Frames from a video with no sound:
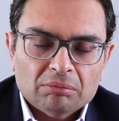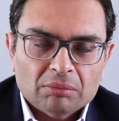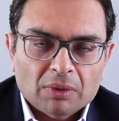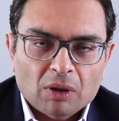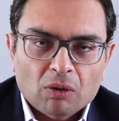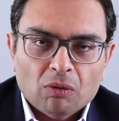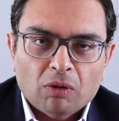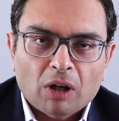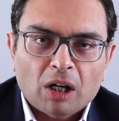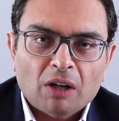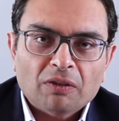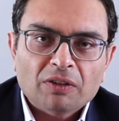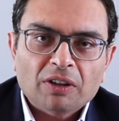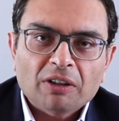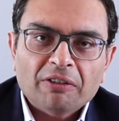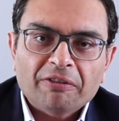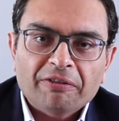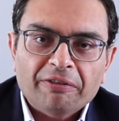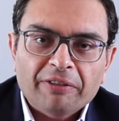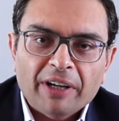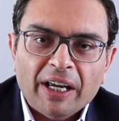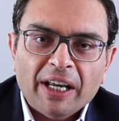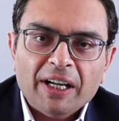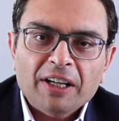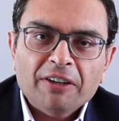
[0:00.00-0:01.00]
one of the
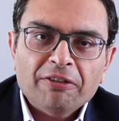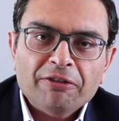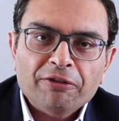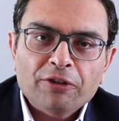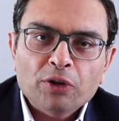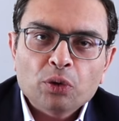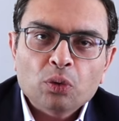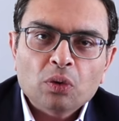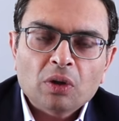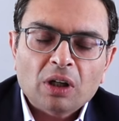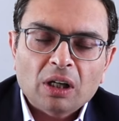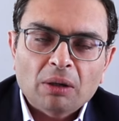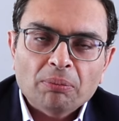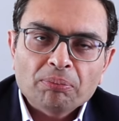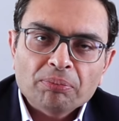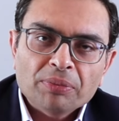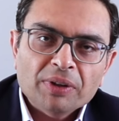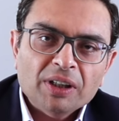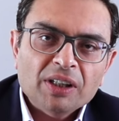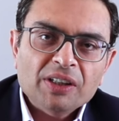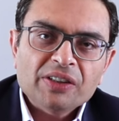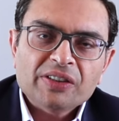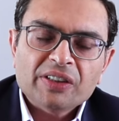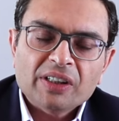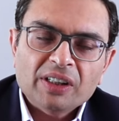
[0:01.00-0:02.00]
very few
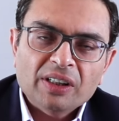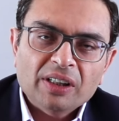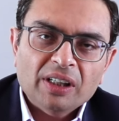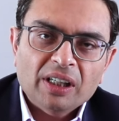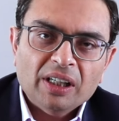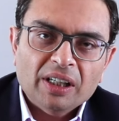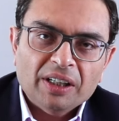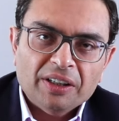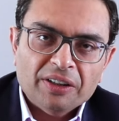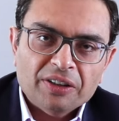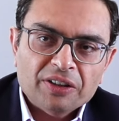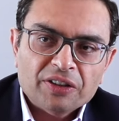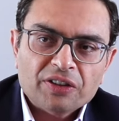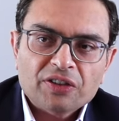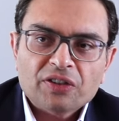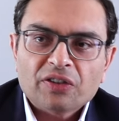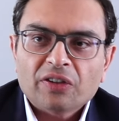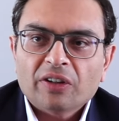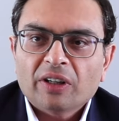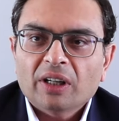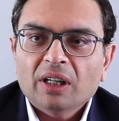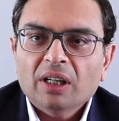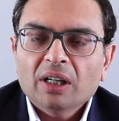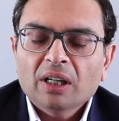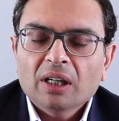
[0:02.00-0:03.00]
companies in the
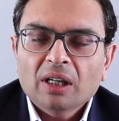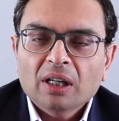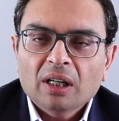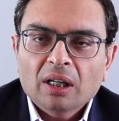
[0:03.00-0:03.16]
industry